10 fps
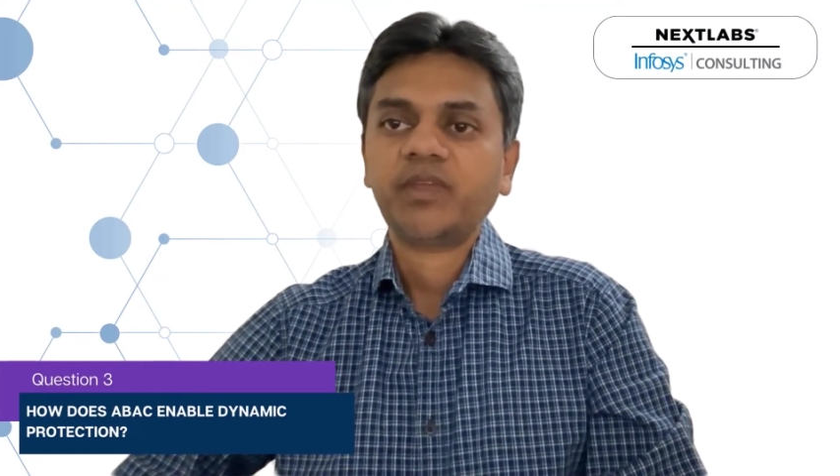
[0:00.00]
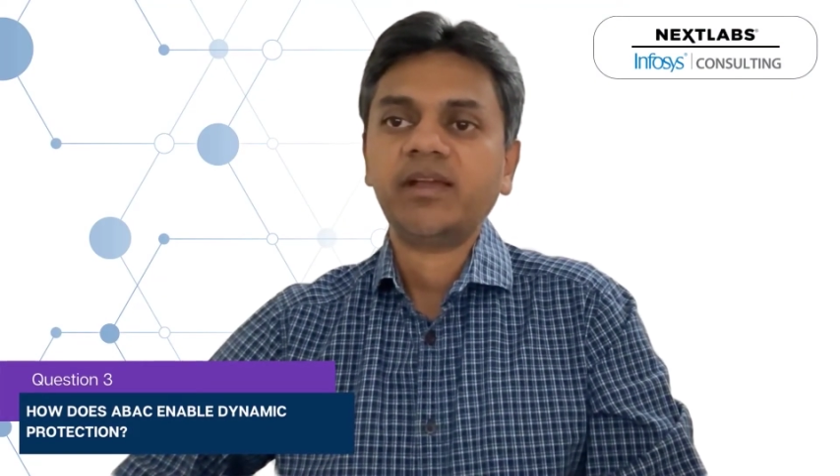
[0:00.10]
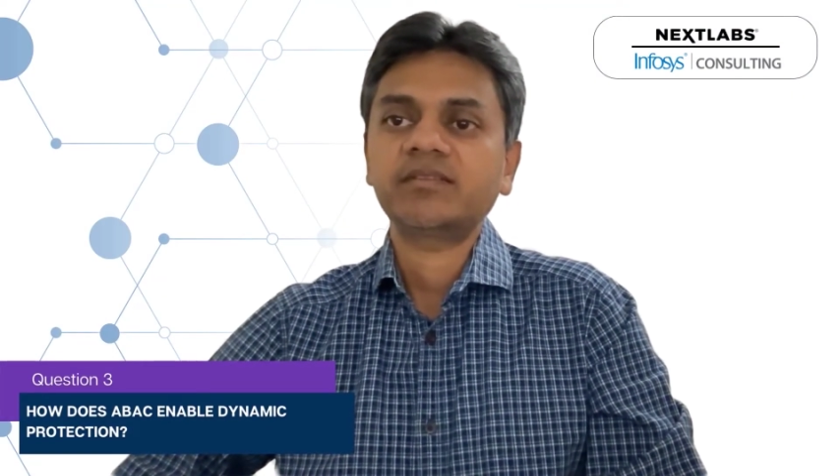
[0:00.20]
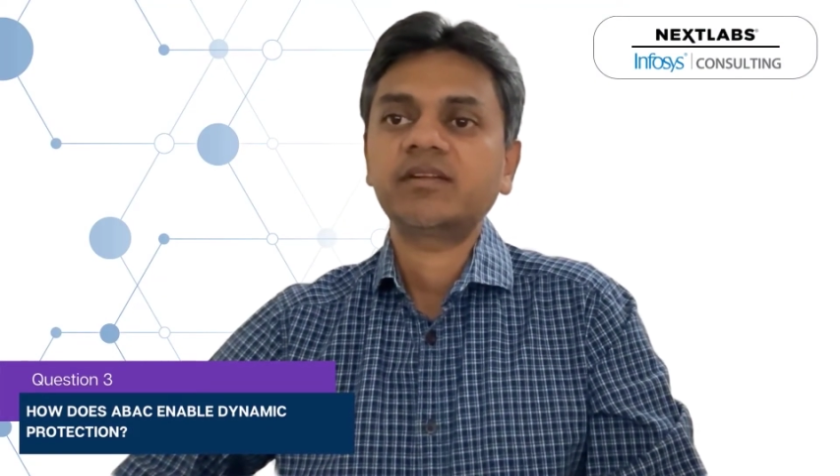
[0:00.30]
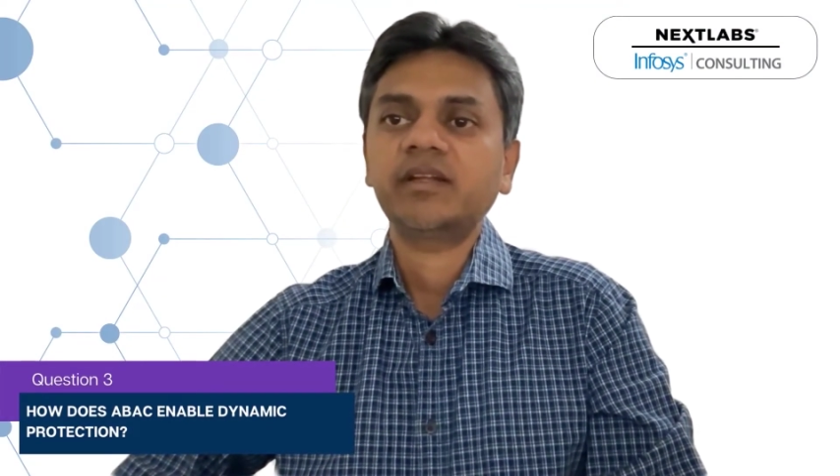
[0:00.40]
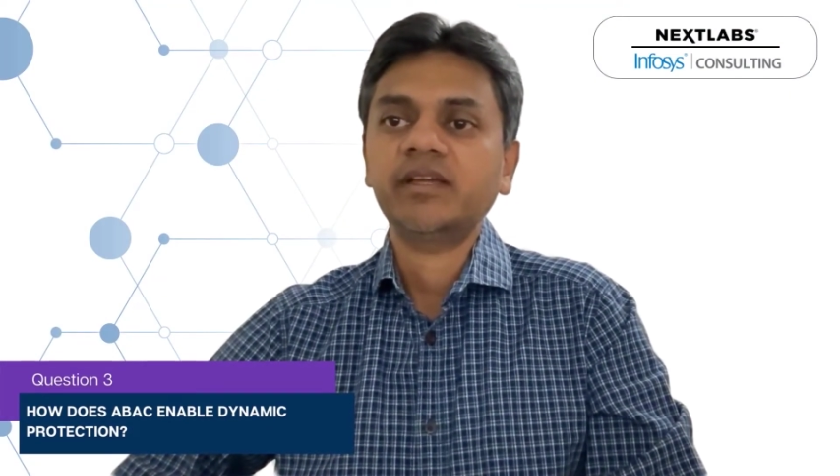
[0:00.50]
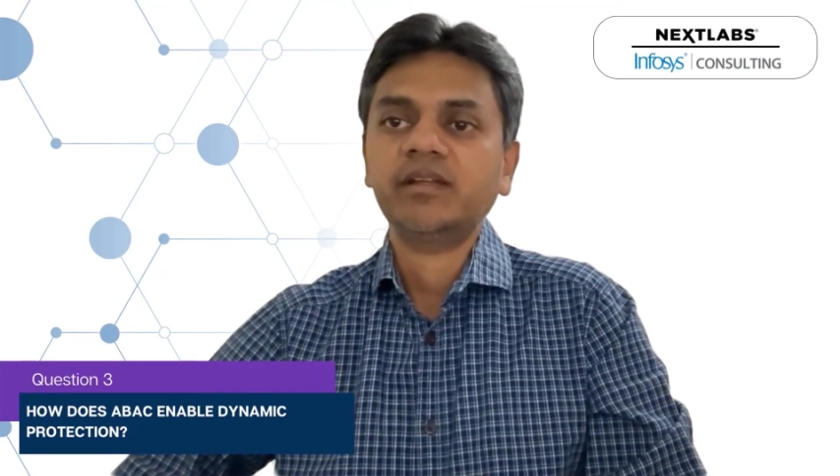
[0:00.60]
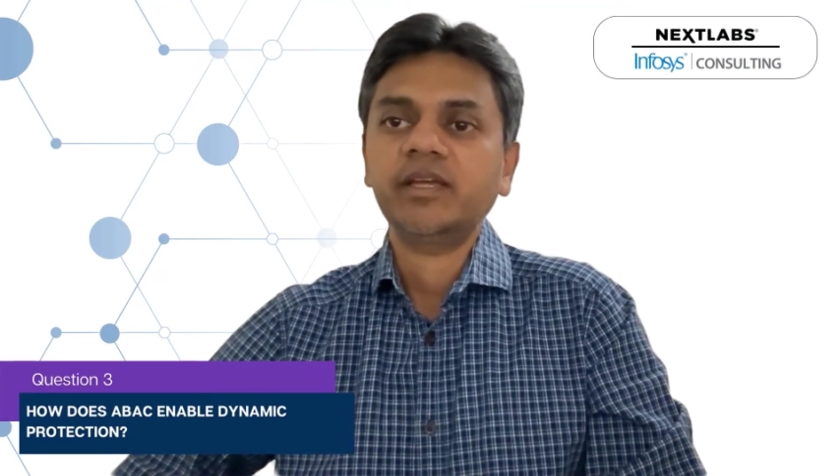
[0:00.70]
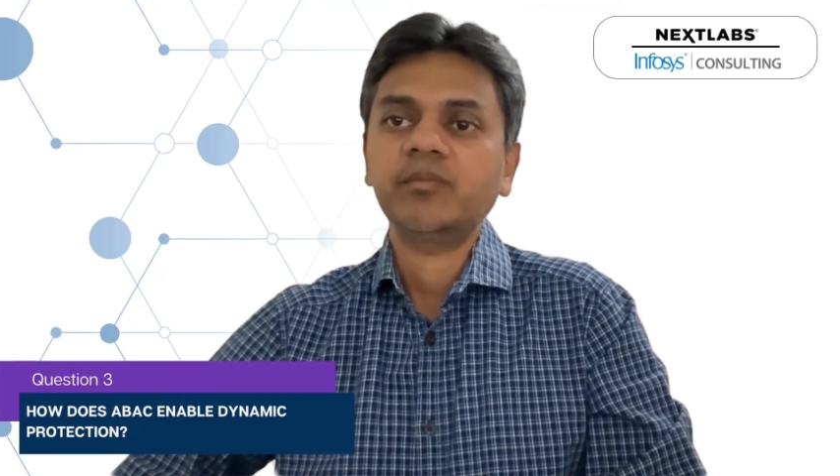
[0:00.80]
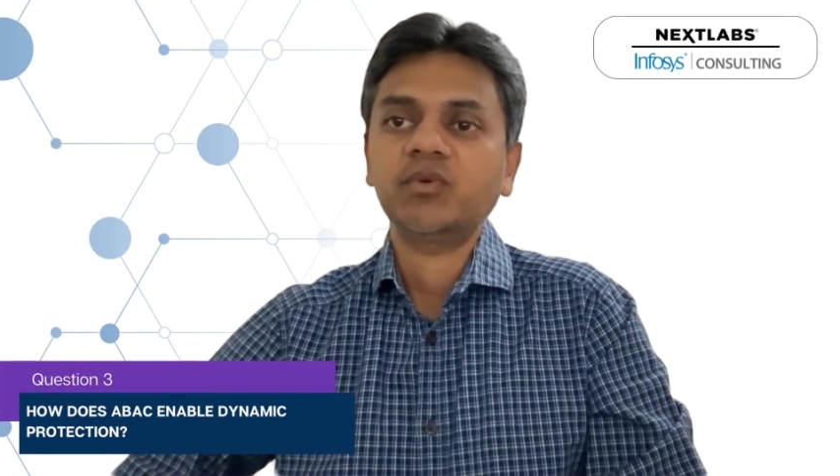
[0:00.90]
as the
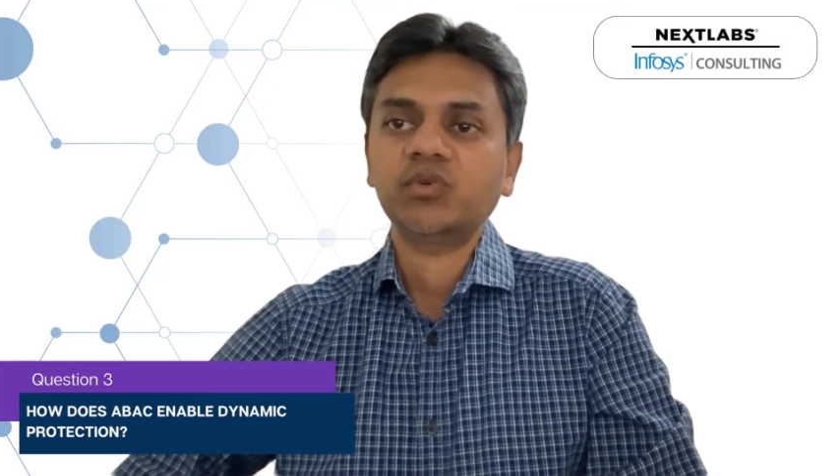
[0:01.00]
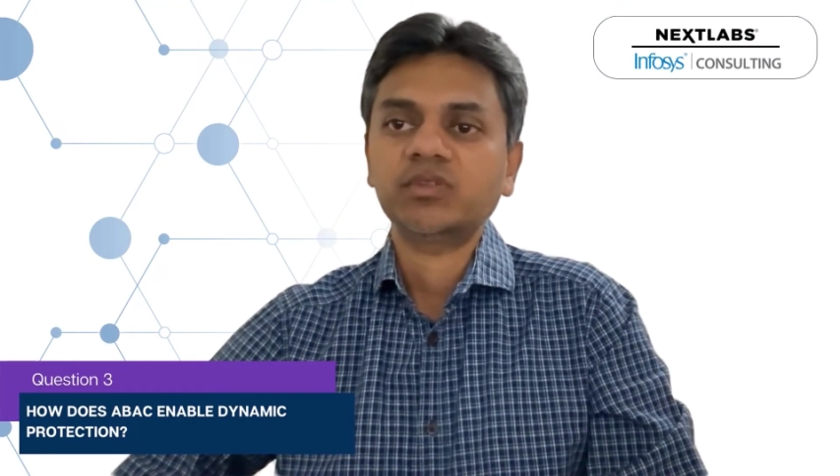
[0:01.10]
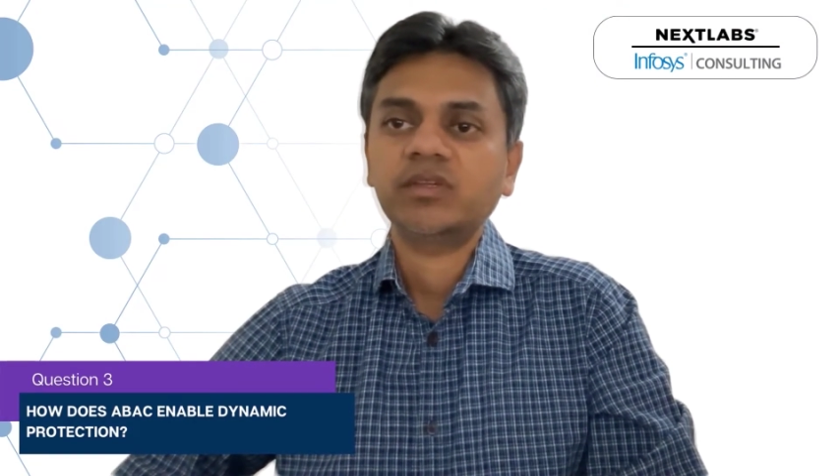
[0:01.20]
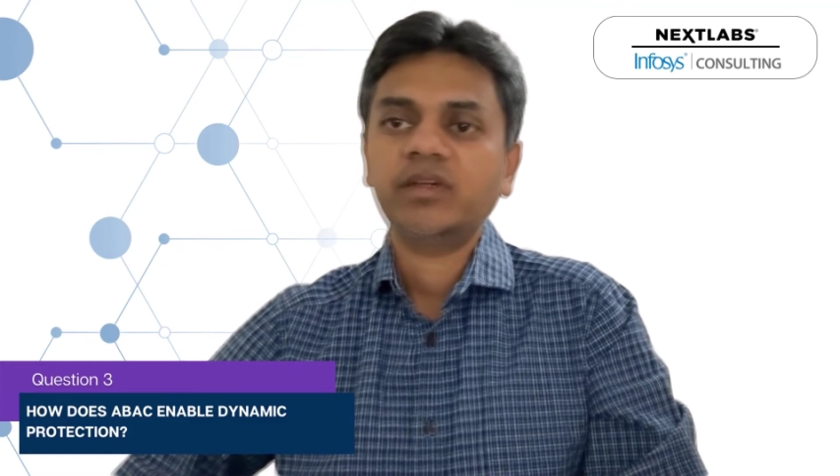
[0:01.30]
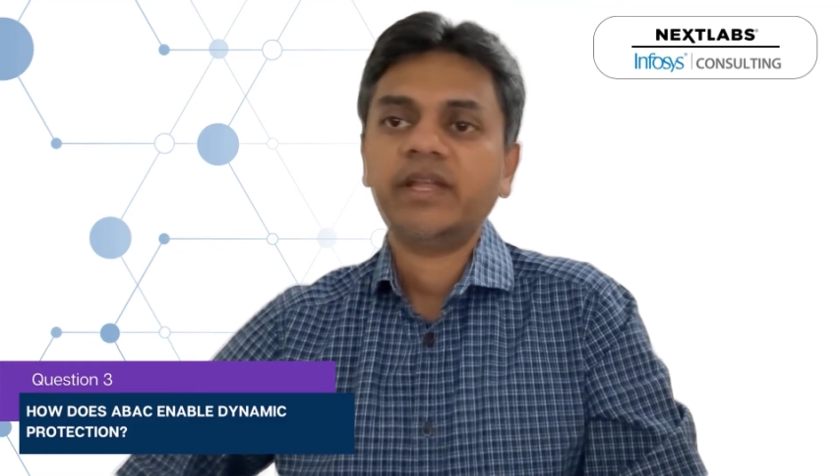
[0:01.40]
name goes.